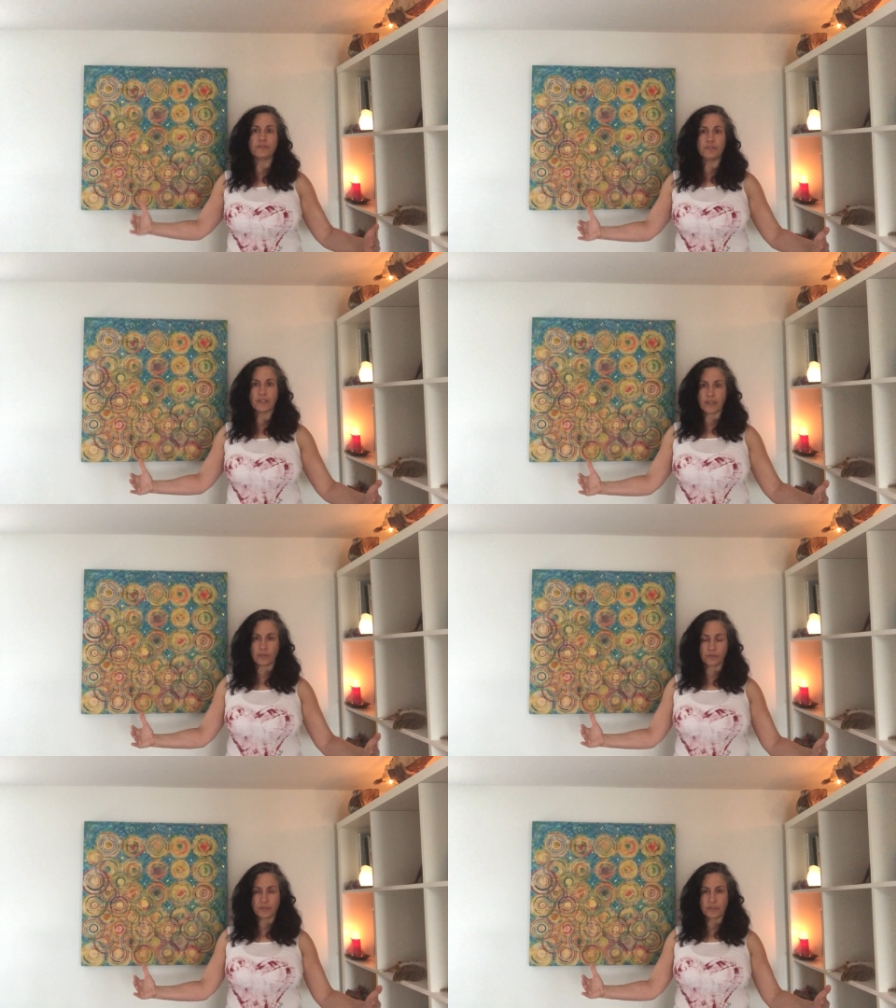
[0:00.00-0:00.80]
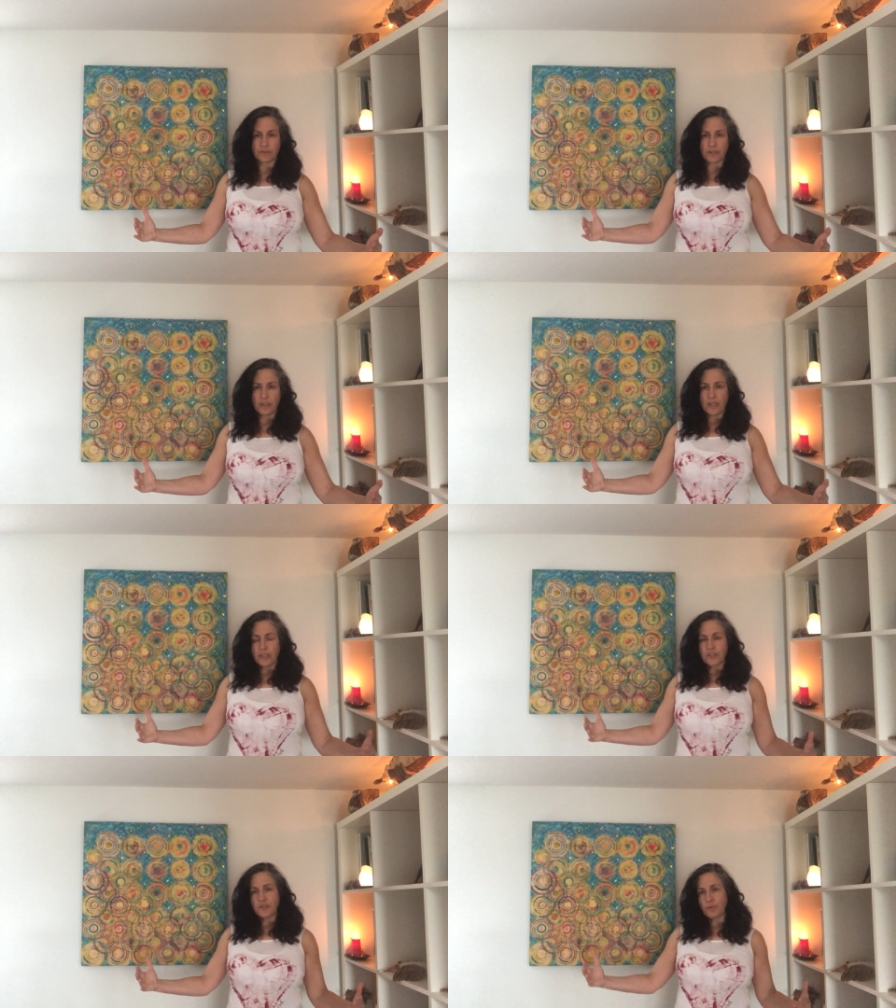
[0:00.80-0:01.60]
feet out.
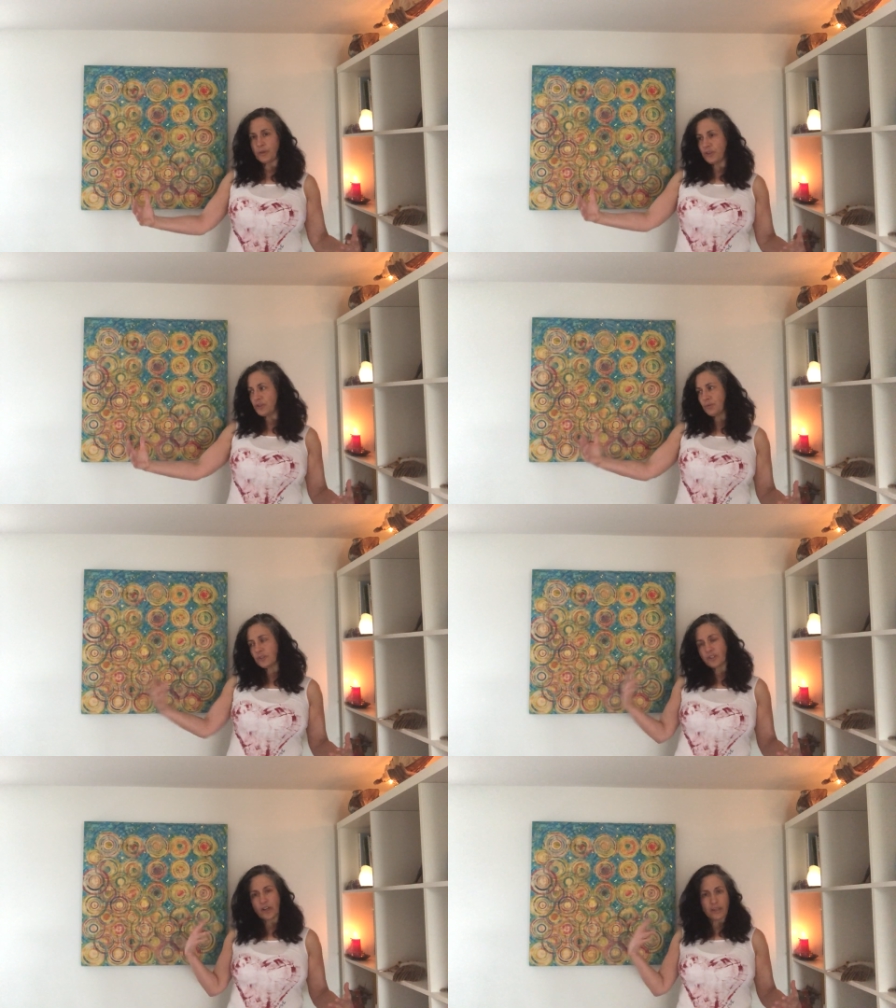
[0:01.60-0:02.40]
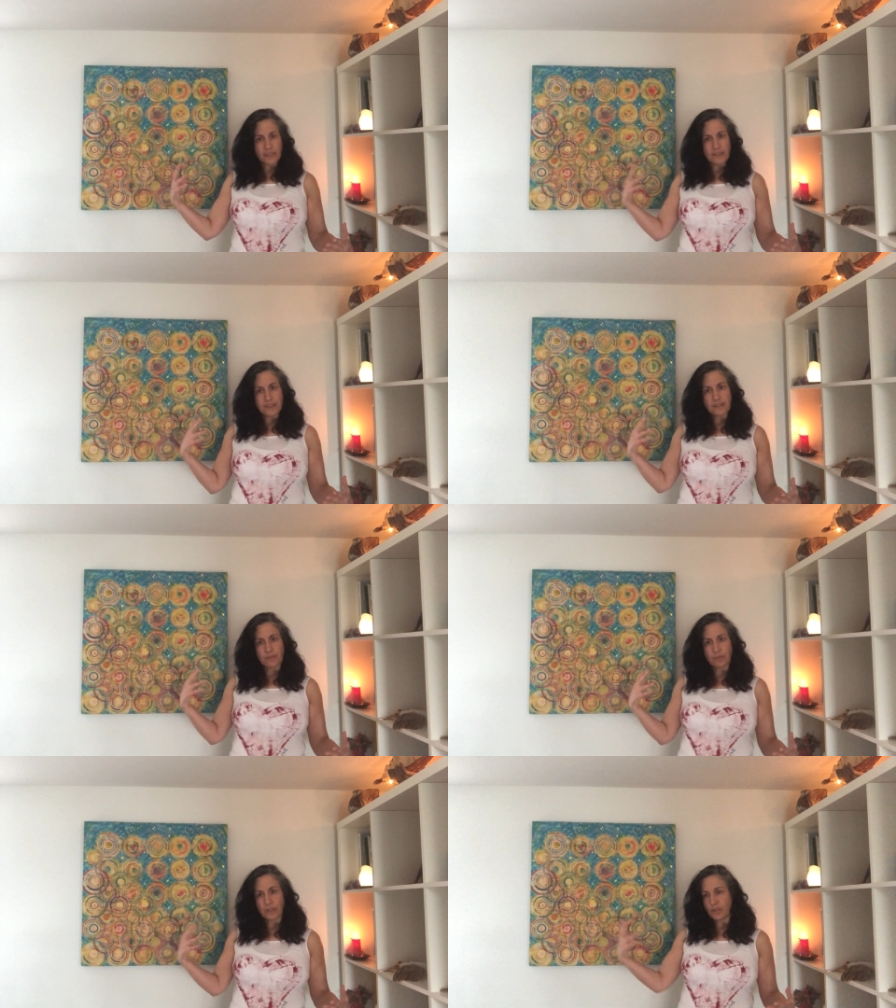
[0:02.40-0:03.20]
So when you are talking to
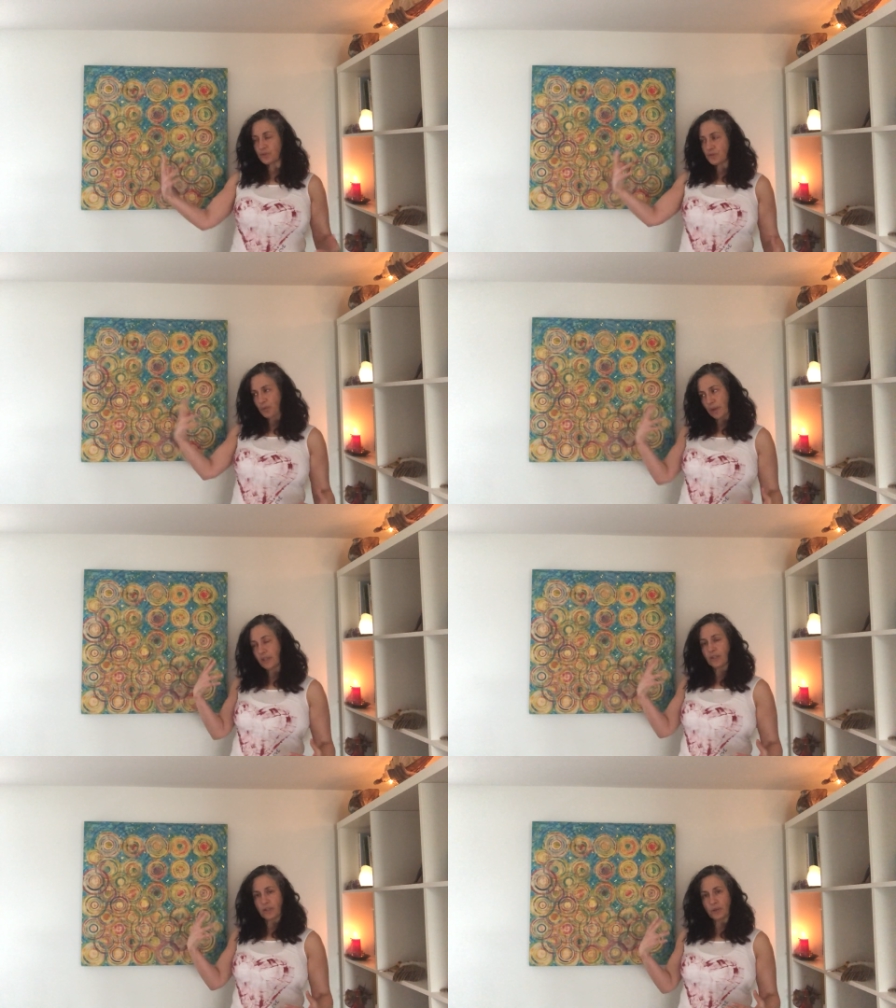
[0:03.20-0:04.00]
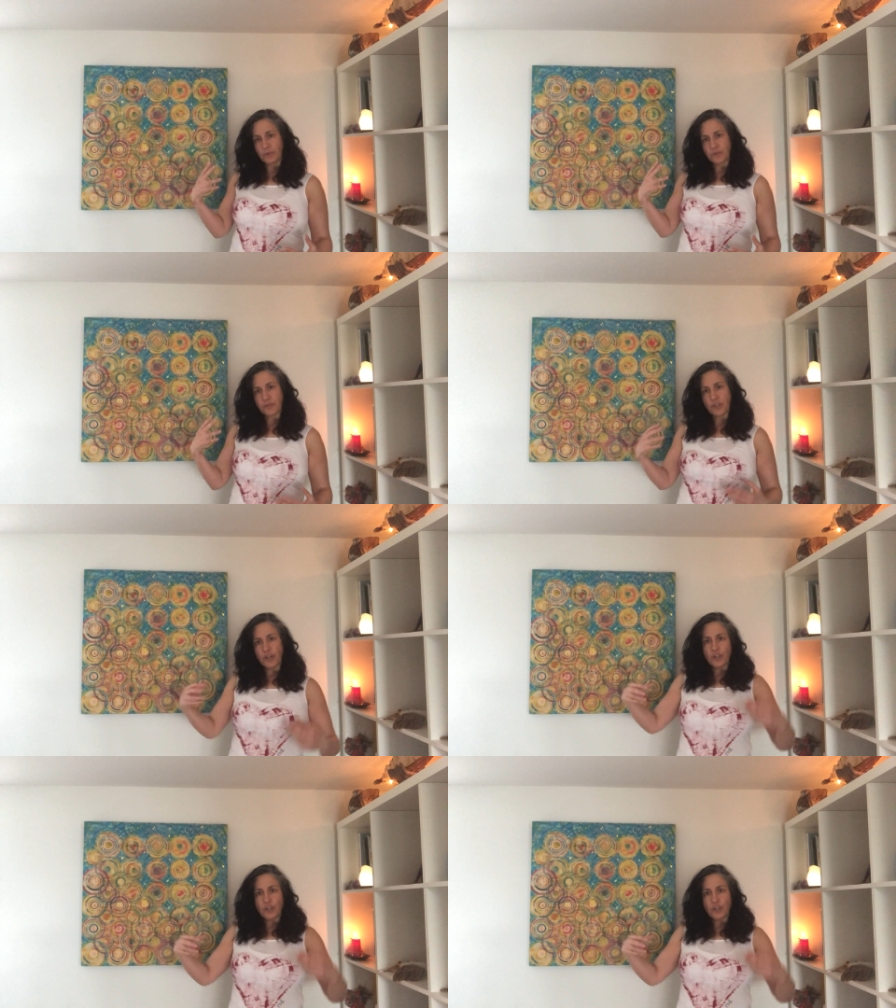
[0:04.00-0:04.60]
somebody who's quite close,